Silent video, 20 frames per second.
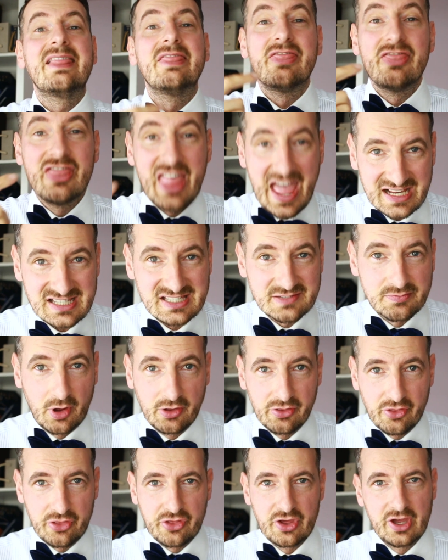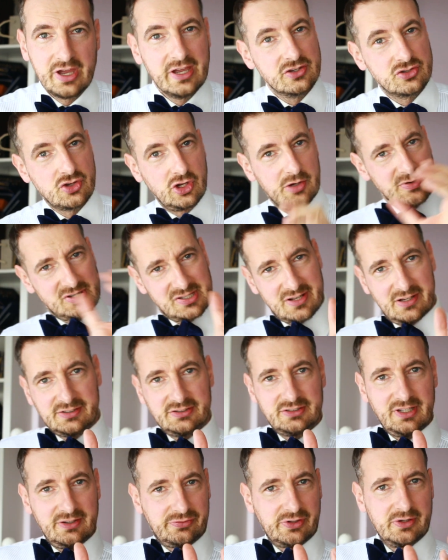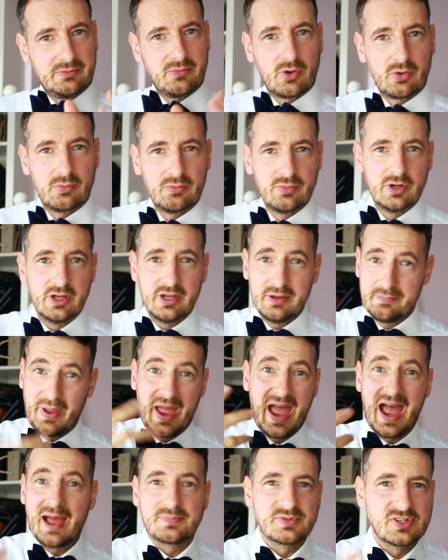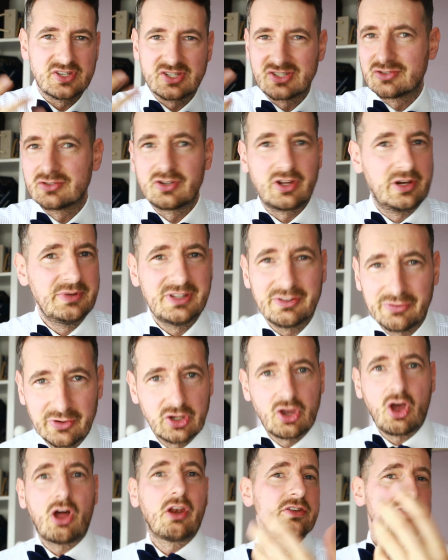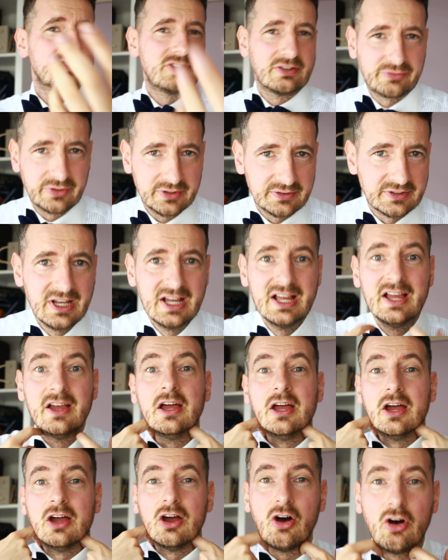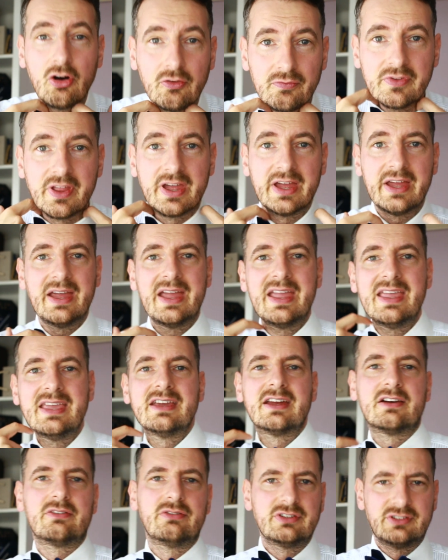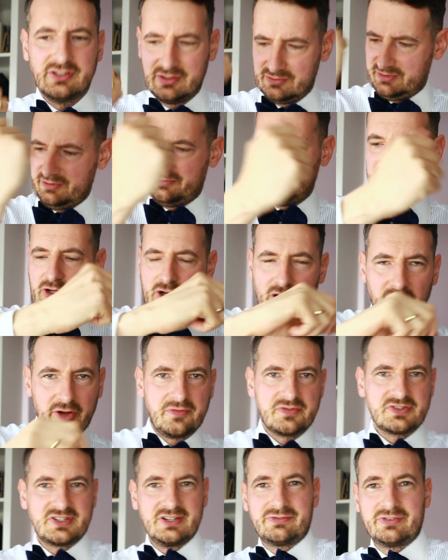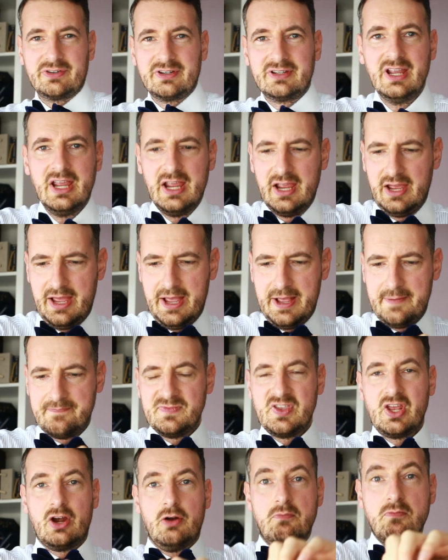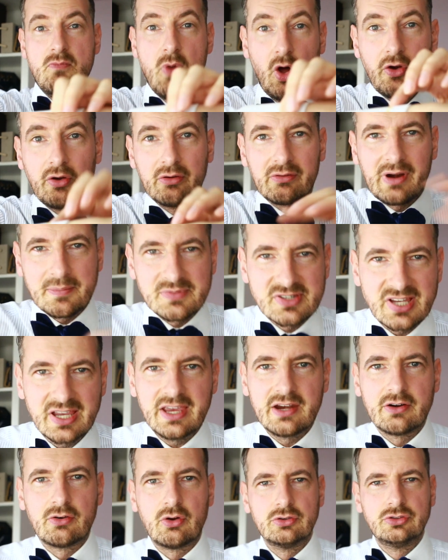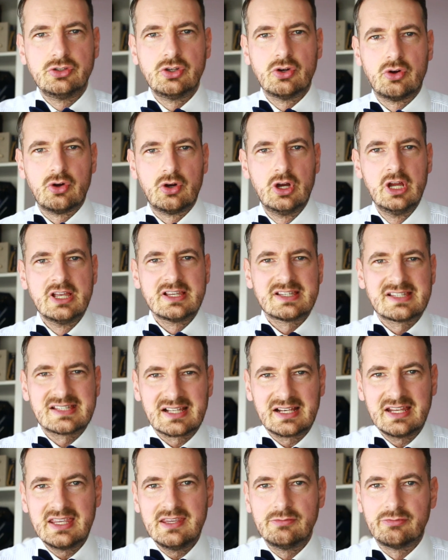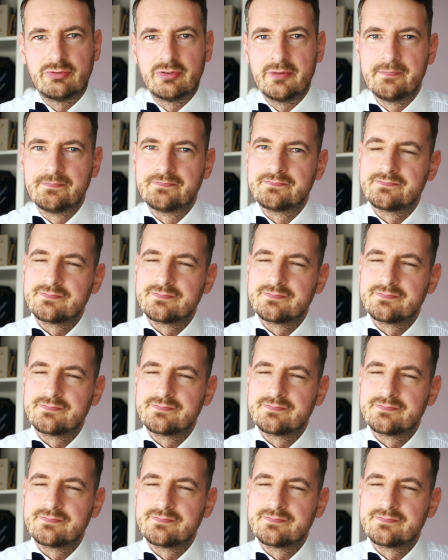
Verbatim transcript: next month is going to be slightly different, perhaps. It's going to be different colors, different uh, on the hair, with different cuffs, different um, you know, monograms here on your sleeve.